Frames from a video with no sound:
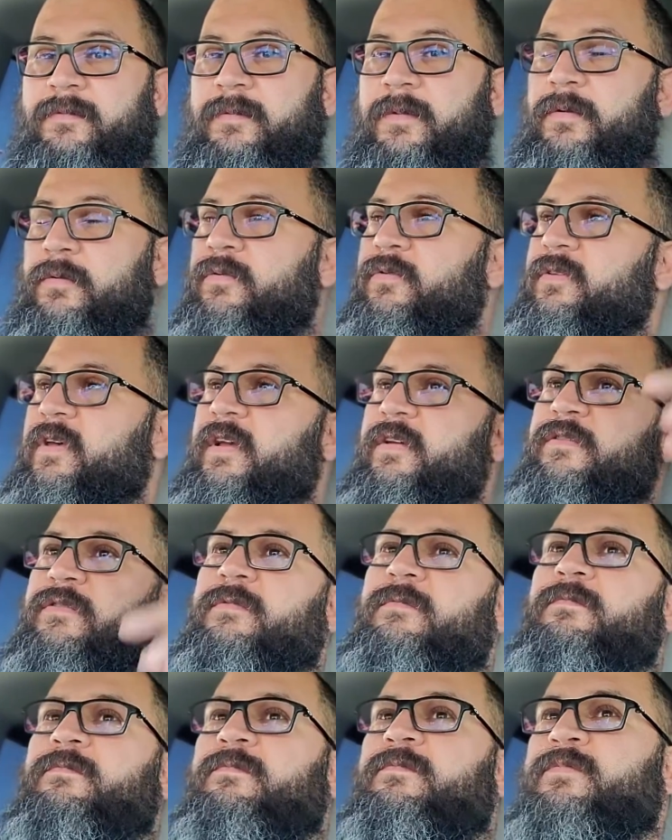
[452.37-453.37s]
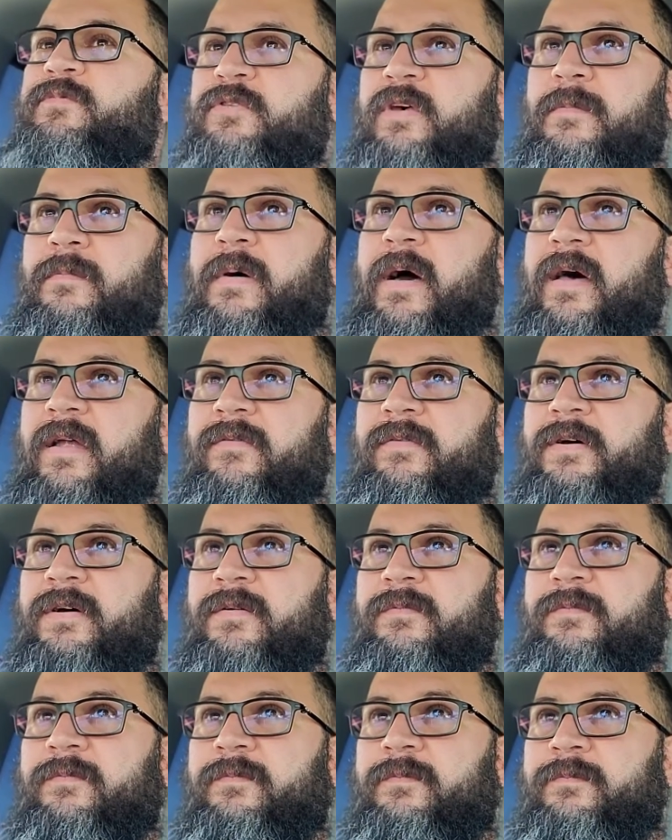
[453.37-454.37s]
It was like something out of
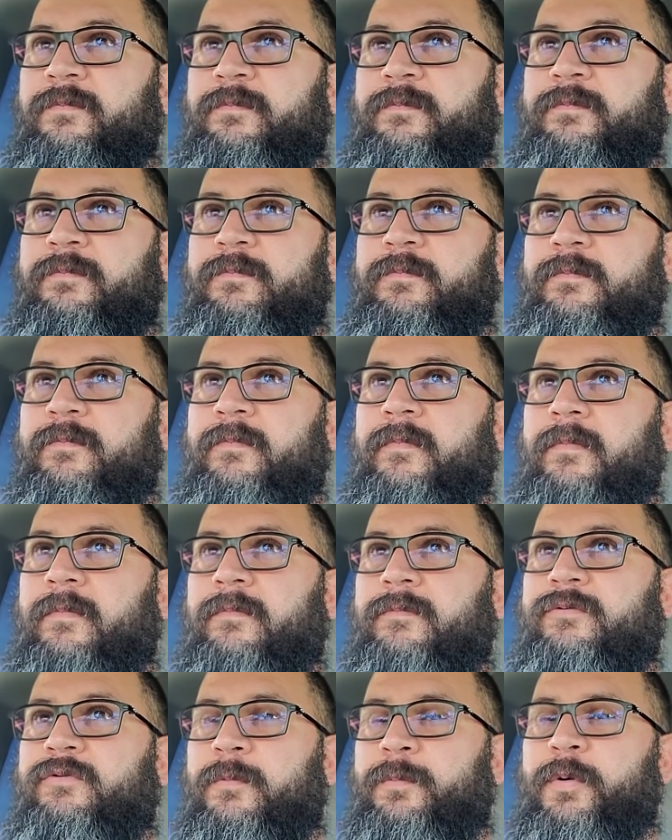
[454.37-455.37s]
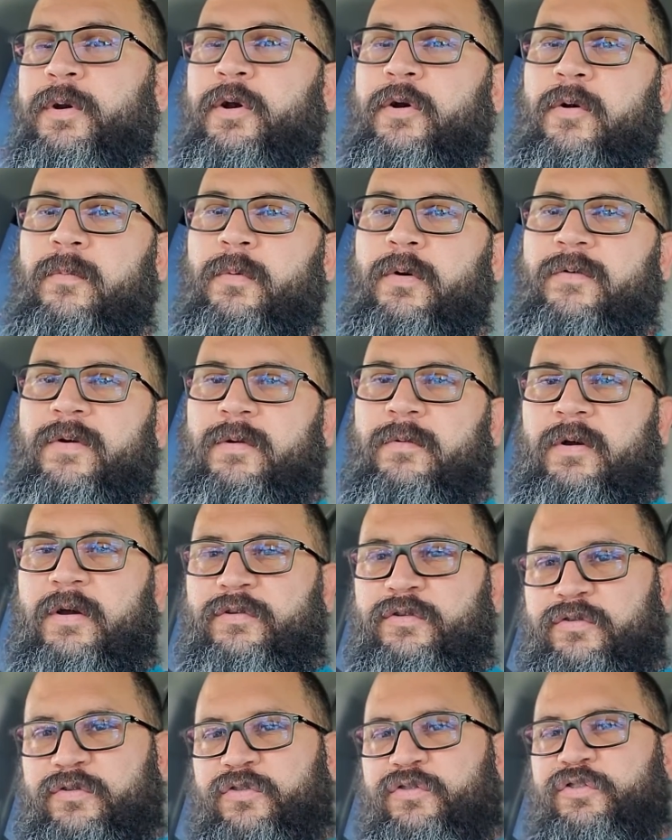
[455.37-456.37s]
a superhero movie where I
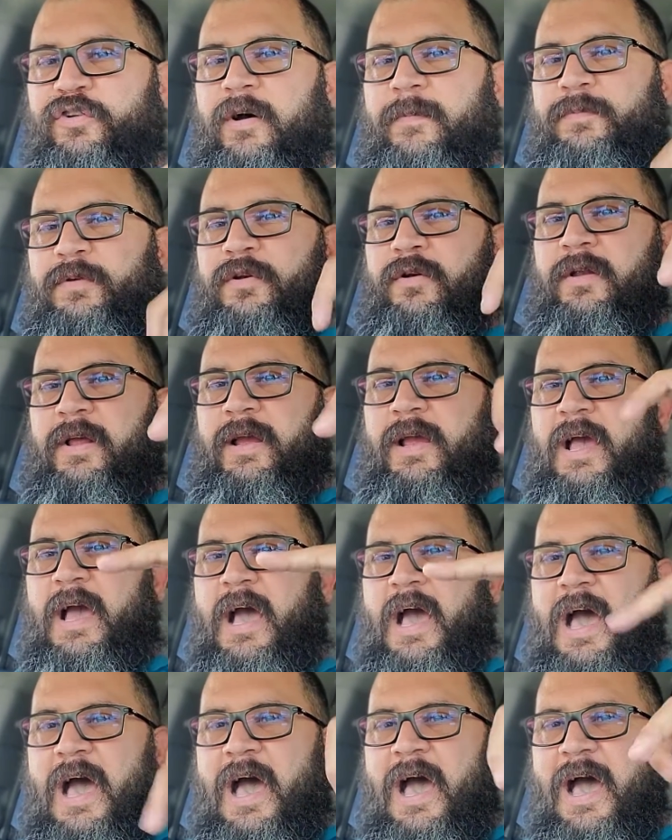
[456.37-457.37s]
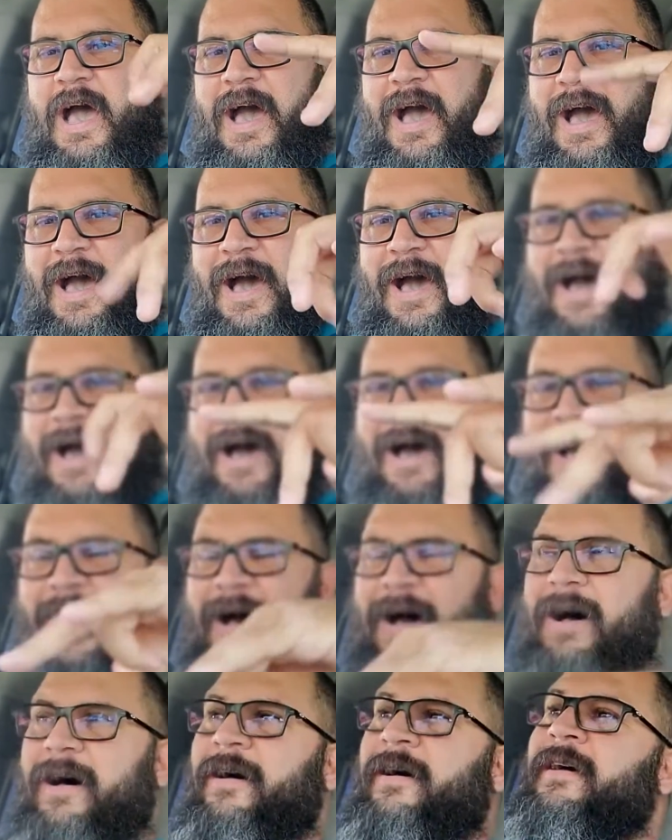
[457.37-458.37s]
just jumped. And you're like,
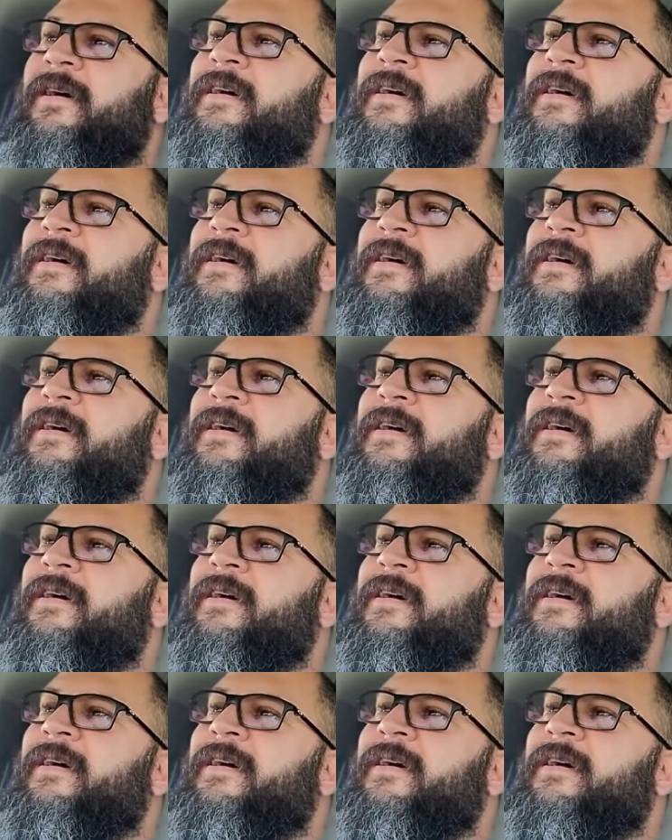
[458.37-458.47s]
ah.